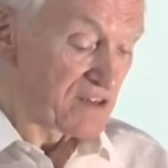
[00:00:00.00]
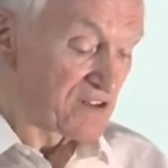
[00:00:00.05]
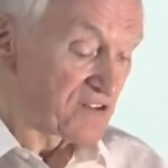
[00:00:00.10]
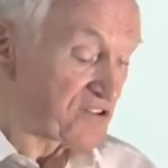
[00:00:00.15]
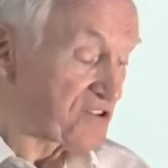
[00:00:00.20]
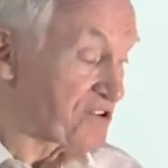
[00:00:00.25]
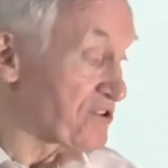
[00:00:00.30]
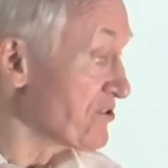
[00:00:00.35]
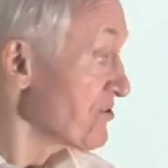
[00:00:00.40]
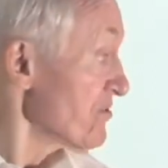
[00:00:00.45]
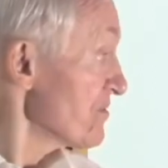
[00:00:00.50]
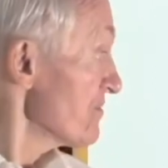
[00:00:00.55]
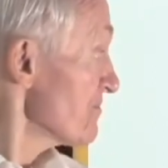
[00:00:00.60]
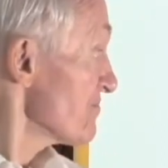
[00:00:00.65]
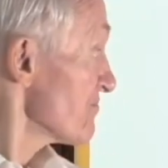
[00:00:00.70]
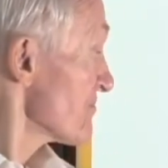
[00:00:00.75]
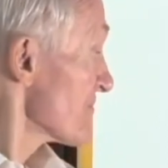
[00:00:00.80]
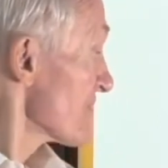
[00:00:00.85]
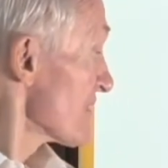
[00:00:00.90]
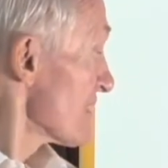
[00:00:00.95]
Two,
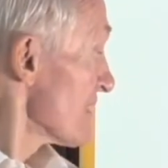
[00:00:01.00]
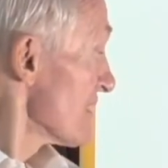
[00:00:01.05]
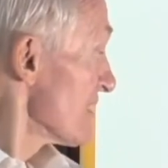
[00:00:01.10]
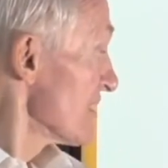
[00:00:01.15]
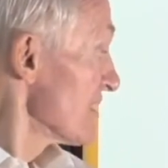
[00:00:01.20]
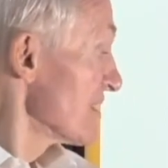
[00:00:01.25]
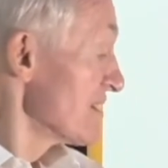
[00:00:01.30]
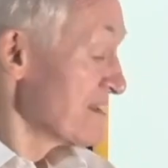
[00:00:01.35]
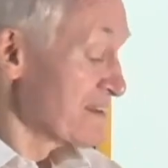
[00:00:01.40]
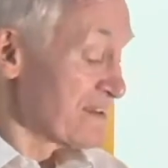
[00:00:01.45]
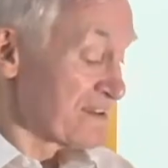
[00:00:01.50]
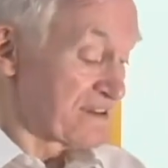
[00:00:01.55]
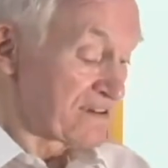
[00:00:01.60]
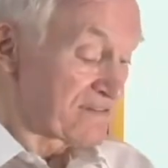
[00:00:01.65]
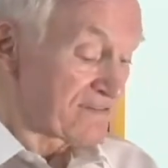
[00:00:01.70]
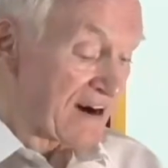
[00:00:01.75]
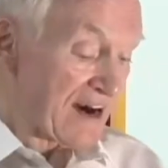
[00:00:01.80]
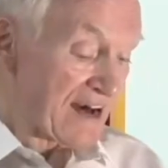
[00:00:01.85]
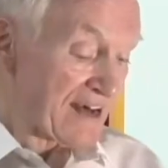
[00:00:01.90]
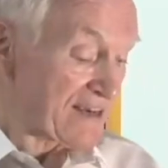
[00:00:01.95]

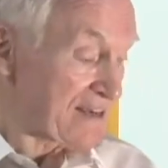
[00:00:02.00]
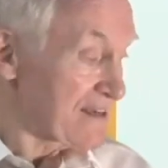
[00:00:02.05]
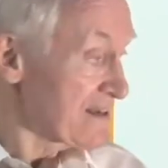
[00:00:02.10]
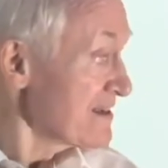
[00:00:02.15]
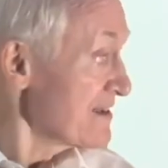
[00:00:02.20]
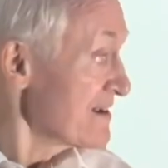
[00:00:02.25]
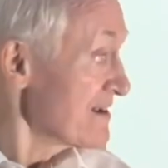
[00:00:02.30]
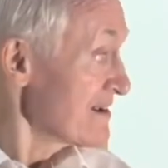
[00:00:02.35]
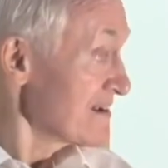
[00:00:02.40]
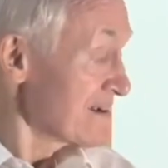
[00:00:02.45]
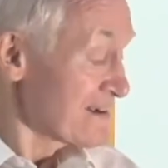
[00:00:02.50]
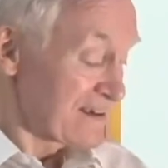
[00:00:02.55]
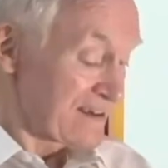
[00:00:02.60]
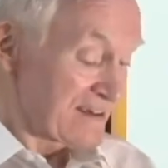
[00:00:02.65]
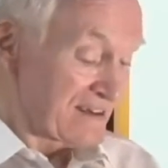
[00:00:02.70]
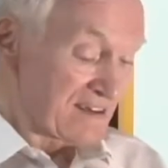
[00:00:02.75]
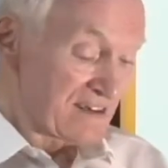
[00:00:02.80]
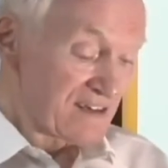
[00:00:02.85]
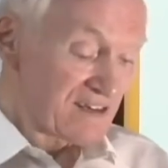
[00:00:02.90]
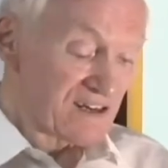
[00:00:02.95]
divided
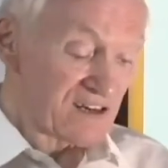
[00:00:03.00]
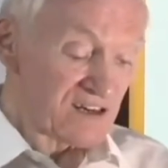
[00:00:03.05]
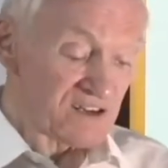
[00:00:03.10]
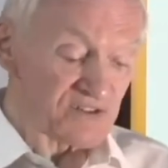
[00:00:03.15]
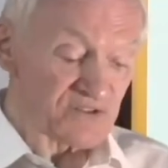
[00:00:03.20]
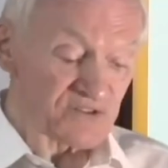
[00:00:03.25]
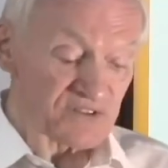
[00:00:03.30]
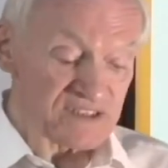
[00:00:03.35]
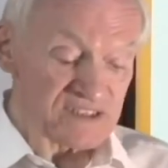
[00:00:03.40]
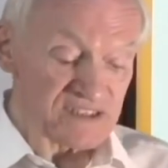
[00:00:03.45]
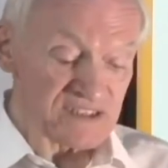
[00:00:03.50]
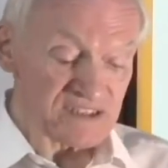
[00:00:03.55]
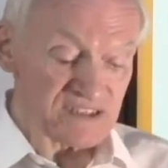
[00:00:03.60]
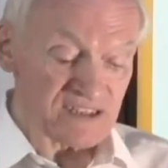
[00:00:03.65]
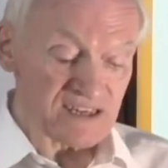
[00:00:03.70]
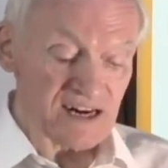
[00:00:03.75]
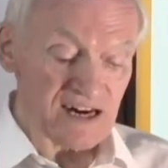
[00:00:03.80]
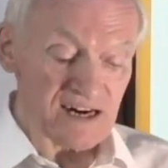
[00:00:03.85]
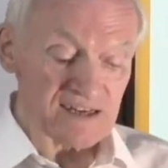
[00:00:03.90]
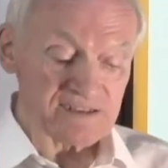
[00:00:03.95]
countries,
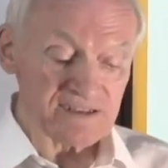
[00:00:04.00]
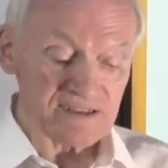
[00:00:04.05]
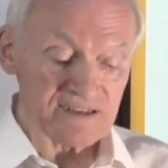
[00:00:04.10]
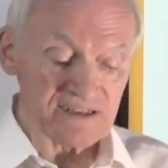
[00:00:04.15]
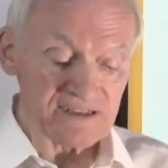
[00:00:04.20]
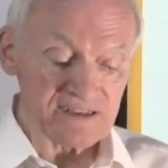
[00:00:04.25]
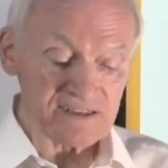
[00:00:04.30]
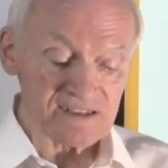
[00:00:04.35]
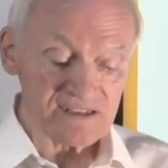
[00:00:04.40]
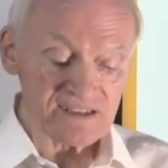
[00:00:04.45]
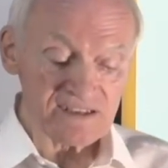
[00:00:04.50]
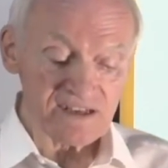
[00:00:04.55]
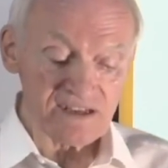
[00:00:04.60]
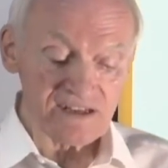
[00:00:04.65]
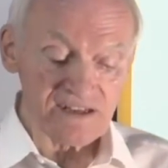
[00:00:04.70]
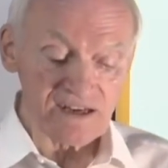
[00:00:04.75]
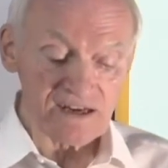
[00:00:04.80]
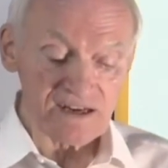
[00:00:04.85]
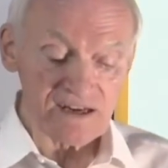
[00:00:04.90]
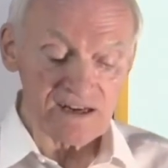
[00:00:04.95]
continents,
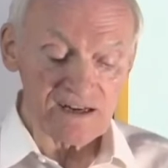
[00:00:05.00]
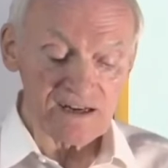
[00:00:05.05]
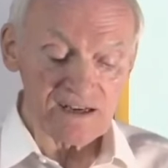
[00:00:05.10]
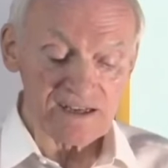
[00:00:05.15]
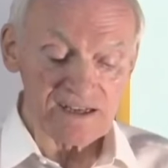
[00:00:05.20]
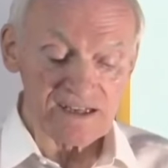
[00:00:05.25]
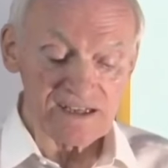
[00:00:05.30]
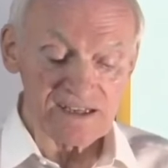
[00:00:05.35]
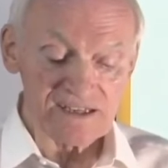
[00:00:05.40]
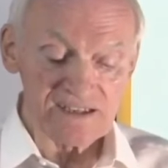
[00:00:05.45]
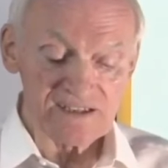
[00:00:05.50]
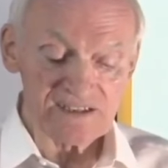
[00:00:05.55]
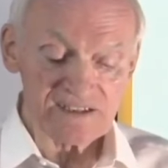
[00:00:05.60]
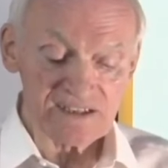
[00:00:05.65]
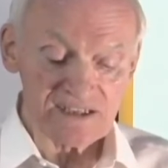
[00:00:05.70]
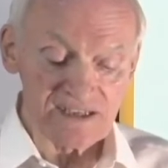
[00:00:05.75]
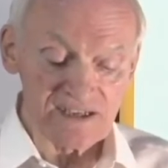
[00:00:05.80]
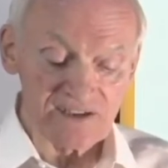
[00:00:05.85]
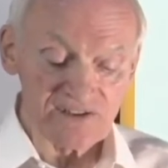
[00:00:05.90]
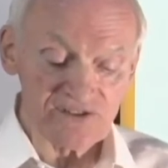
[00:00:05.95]
the, is,
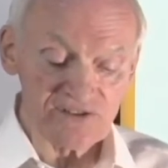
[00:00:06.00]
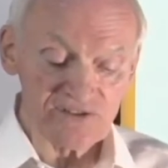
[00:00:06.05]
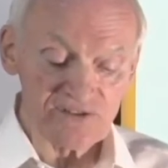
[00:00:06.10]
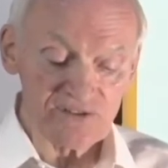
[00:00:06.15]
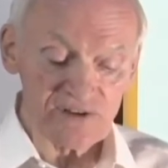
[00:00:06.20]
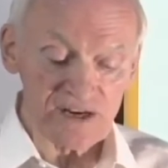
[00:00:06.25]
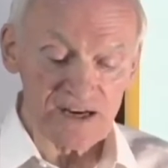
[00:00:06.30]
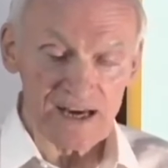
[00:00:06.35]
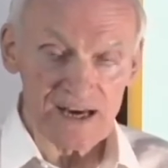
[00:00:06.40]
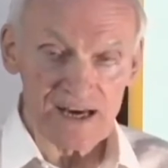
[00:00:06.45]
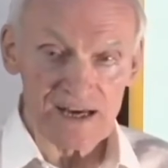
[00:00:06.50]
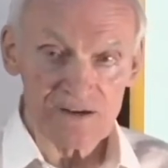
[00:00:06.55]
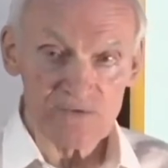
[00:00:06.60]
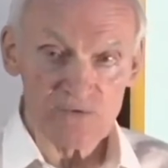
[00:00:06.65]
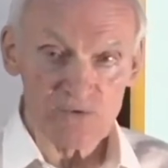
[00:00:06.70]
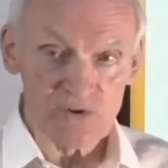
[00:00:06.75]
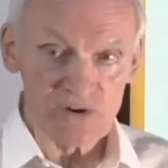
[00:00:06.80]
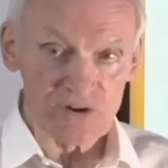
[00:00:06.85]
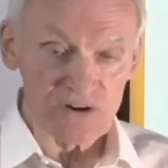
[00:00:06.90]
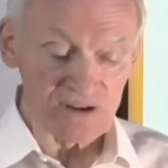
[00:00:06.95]
into, and
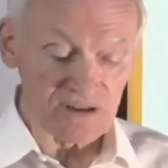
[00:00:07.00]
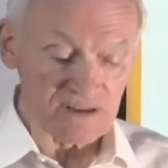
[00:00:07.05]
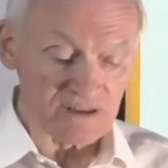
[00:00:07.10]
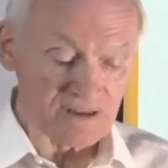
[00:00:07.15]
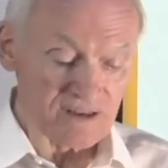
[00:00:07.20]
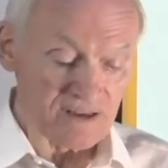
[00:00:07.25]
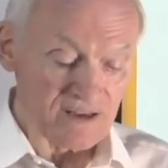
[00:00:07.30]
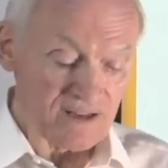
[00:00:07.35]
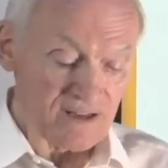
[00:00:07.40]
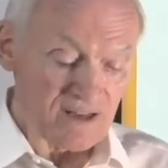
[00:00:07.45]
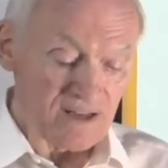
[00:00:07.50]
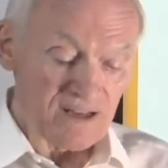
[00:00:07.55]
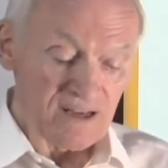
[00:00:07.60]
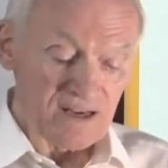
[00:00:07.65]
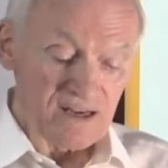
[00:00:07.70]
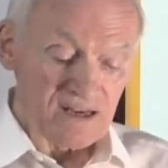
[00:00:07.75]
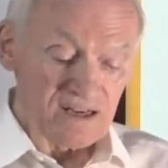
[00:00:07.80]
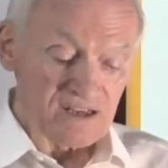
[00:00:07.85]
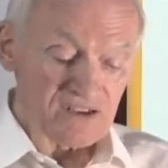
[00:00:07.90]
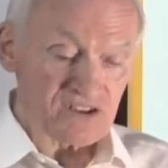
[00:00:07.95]
world.
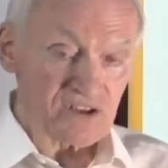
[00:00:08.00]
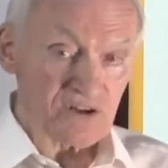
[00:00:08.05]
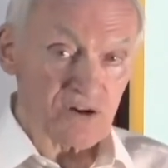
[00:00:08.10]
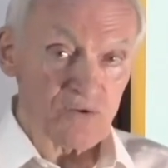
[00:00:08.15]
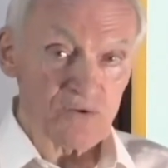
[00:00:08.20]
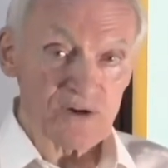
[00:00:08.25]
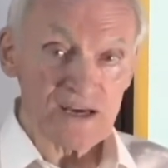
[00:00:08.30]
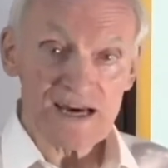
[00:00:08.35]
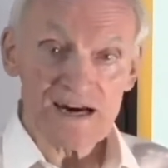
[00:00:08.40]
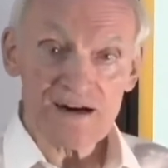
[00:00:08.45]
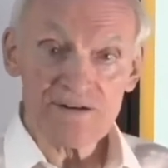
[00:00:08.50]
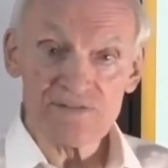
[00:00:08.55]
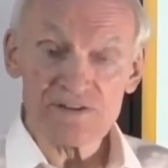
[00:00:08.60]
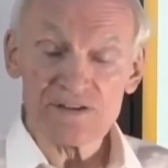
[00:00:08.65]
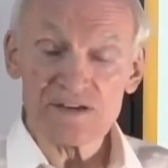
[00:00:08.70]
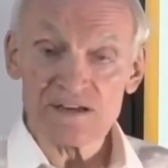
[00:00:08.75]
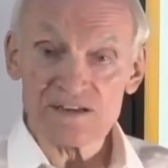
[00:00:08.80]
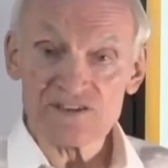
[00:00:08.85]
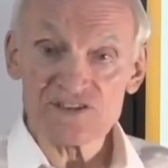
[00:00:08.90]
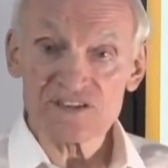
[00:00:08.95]
So we have a,
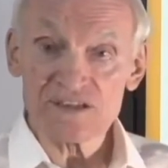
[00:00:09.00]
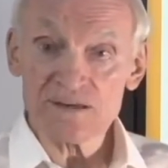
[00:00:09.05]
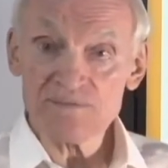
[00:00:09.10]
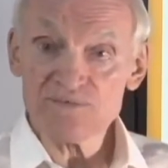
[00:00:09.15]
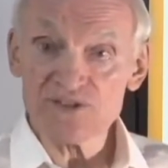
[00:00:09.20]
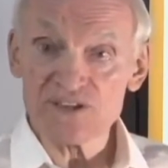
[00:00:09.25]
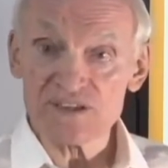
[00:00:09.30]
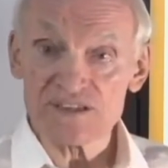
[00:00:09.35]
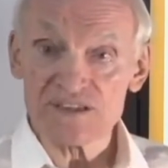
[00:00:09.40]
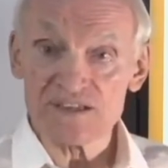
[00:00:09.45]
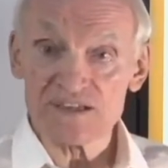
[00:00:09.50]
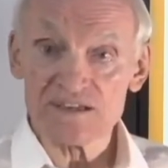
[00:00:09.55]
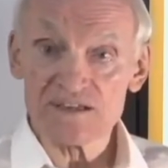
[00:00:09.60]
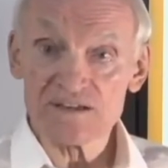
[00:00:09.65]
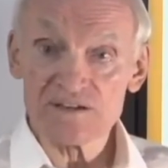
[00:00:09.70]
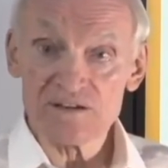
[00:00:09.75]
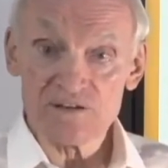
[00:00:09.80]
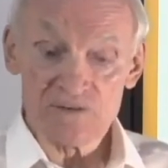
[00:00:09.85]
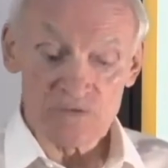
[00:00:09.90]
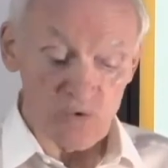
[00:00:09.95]
a subject
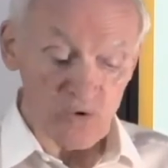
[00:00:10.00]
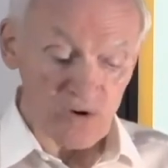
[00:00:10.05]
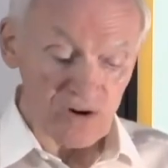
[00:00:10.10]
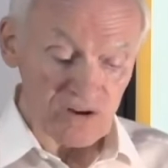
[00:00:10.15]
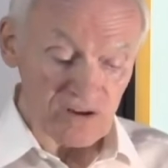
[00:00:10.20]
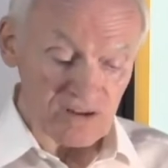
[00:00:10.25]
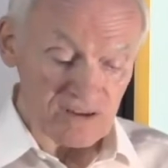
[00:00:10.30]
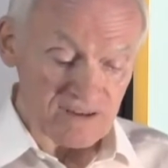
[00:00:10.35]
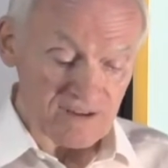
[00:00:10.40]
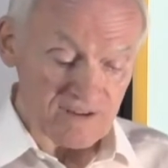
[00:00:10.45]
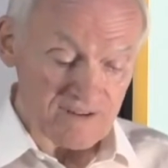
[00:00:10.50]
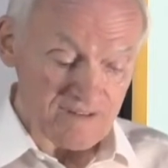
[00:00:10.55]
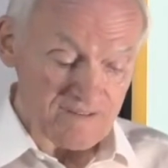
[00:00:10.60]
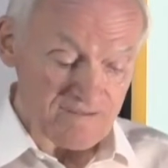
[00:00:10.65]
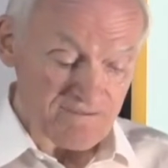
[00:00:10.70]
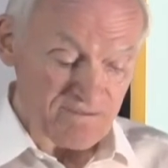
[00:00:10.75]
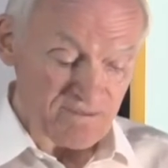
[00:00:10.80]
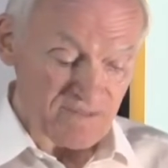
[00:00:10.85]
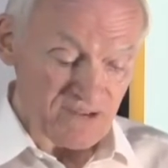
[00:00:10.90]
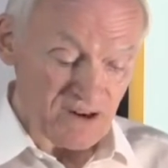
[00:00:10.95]
here, world.
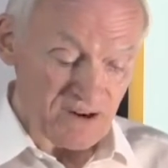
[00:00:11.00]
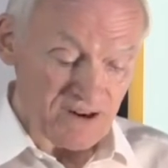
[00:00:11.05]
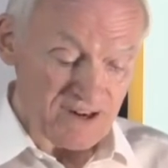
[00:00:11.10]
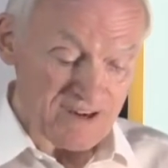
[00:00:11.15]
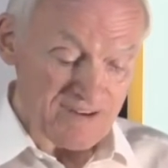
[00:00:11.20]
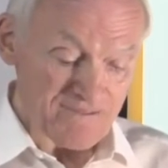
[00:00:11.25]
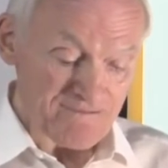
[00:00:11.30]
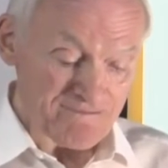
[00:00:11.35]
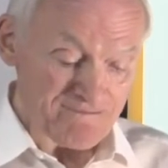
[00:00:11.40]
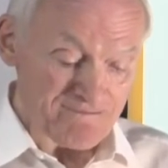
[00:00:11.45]
All right?